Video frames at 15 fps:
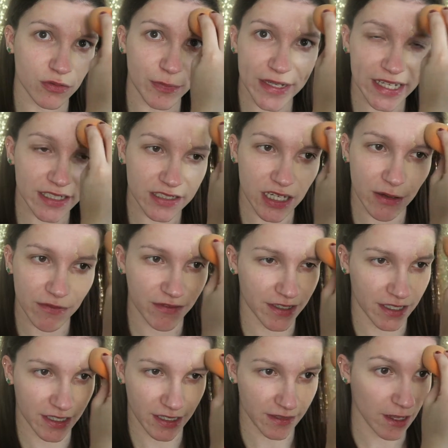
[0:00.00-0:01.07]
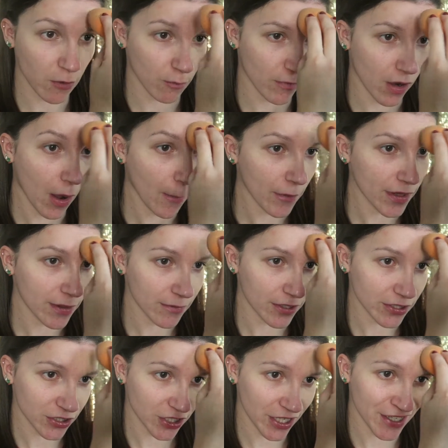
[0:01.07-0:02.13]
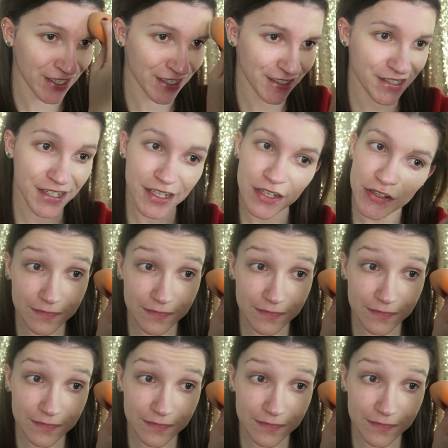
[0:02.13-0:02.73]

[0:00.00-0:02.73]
or picked up thinking that might be my shade.